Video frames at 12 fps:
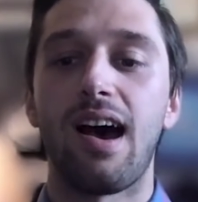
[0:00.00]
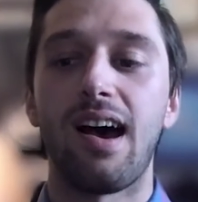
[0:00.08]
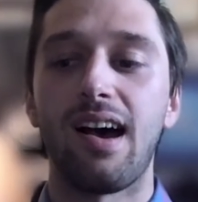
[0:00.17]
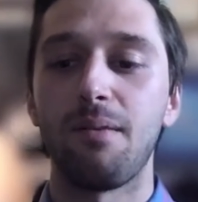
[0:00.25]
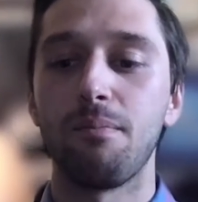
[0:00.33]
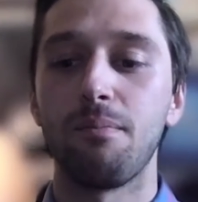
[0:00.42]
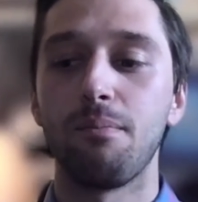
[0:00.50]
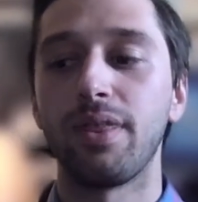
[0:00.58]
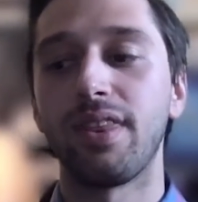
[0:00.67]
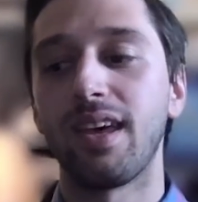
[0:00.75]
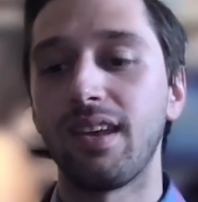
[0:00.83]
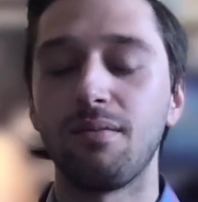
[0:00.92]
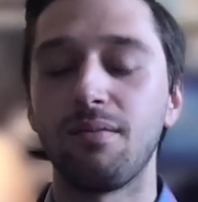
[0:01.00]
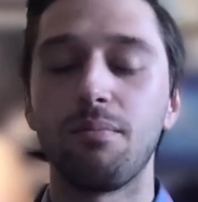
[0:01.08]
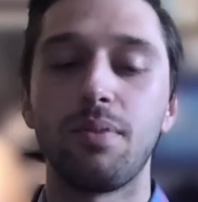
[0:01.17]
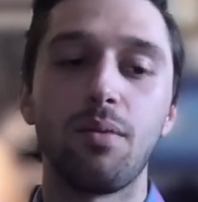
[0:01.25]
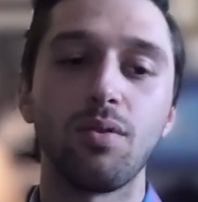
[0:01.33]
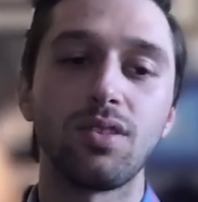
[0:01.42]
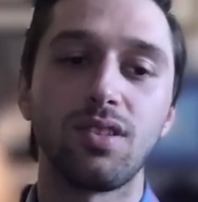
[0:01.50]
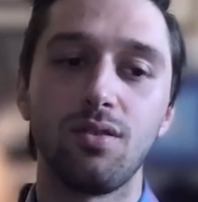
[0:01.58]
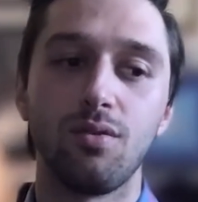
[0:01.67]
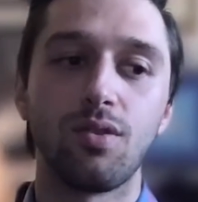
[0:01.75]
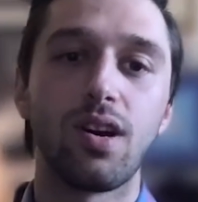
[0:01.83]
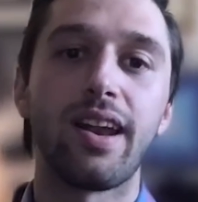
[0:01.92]
um, but then be able
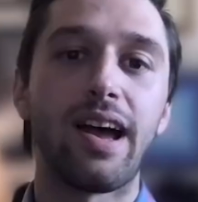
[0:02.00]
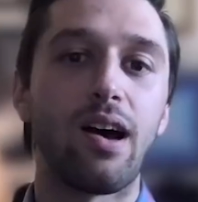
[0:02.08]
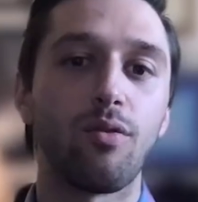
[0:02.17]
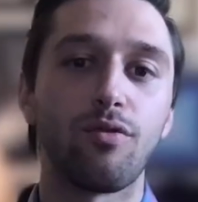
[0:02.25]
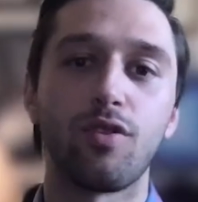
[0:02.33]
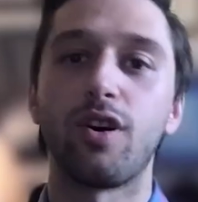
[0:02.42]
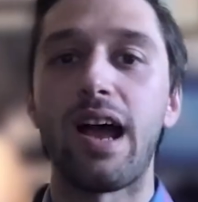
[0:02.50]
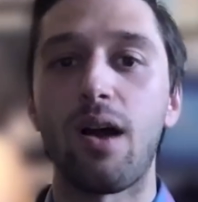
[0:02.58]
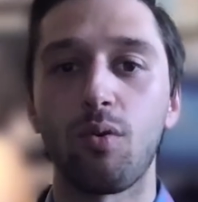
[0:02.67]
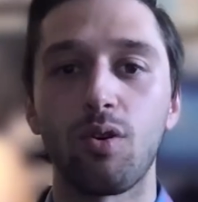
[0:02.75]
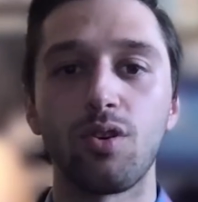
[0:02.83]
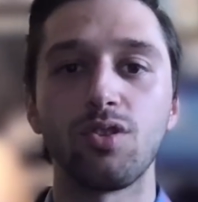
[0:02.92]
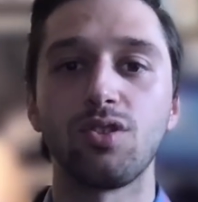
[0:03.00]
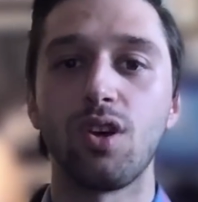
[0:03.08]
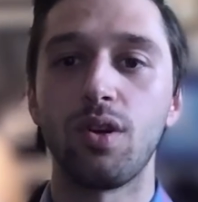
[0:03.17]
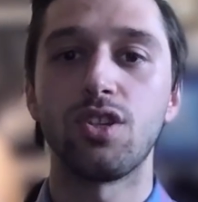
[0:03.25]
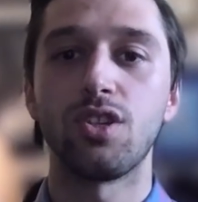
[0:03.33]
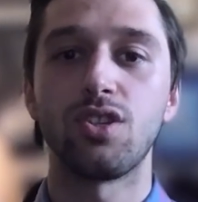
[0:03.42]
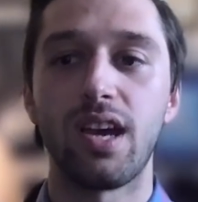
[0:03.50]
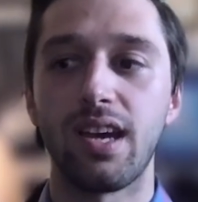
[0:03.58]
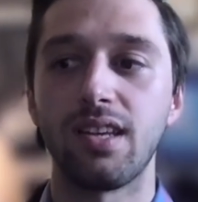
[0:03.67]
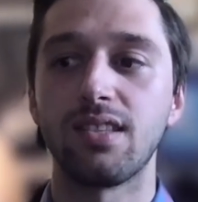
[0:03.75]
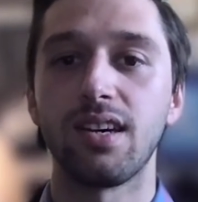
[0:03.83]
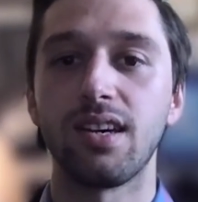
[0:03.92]
to cut out for an hour or so each
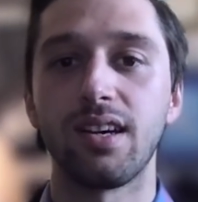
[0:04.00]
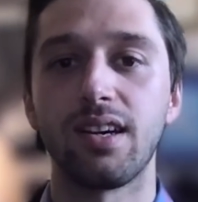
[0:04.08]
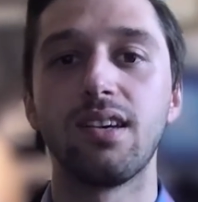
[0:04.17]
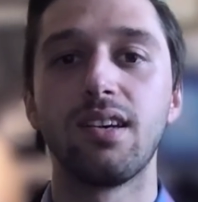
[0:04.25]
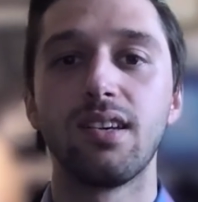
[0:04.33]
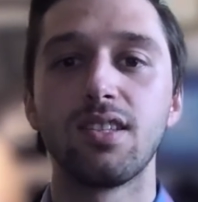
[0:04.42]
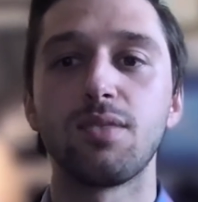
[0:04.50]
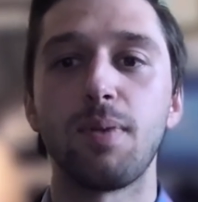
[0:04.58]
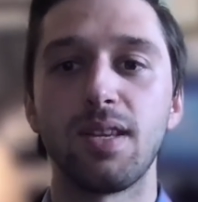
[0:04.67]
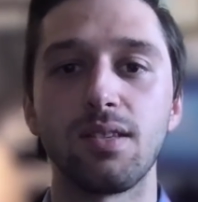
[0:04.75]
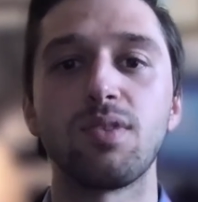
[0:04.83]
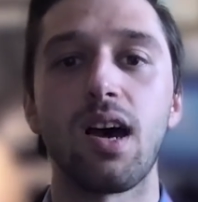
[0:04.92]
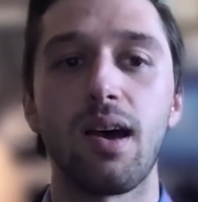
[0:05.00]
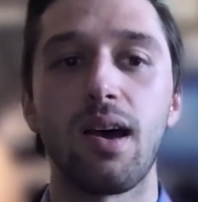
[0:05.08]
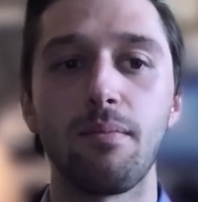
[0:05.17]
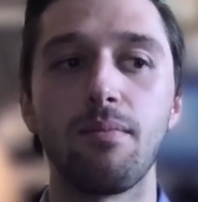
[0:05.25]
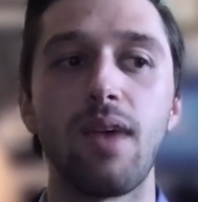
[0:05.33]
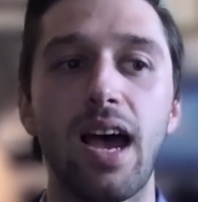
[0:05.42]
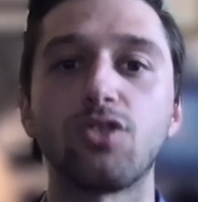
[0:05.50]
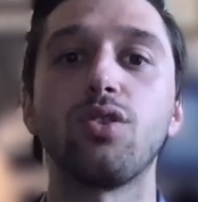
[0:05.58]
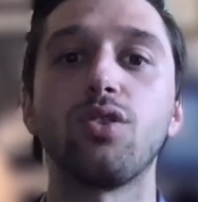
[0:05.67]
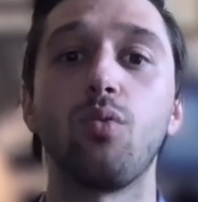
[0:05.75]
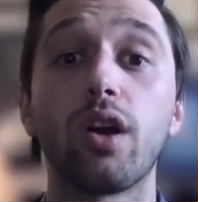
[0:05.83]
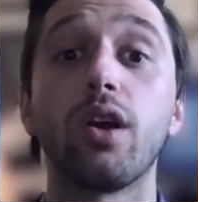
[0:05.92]
day to spend some time
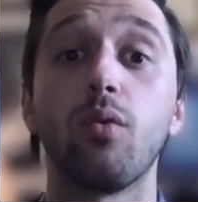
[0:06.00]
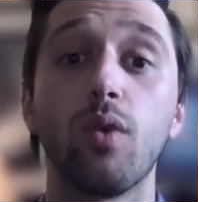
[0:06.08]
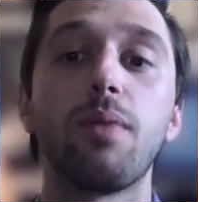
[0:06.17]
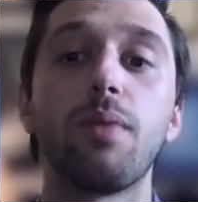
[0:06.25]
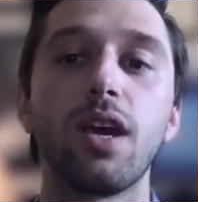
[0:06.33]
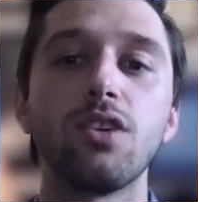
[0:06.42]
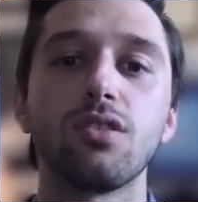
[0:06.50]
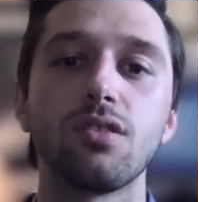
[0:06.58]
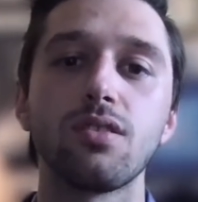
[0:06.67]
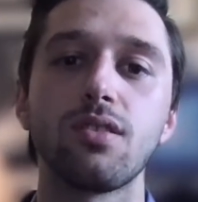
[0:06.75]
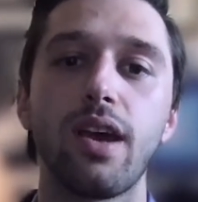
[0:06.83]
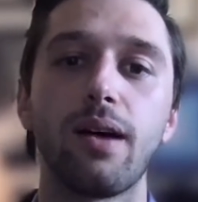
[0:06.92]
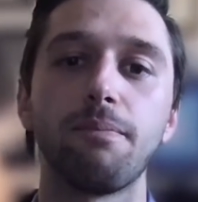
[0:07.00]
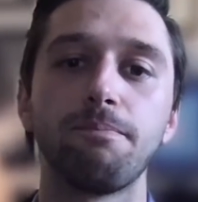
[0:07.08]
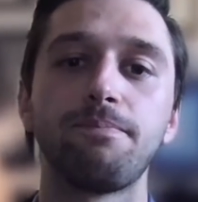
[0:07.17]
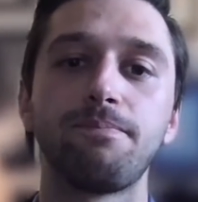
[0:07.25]
actually working with patients. Yeah.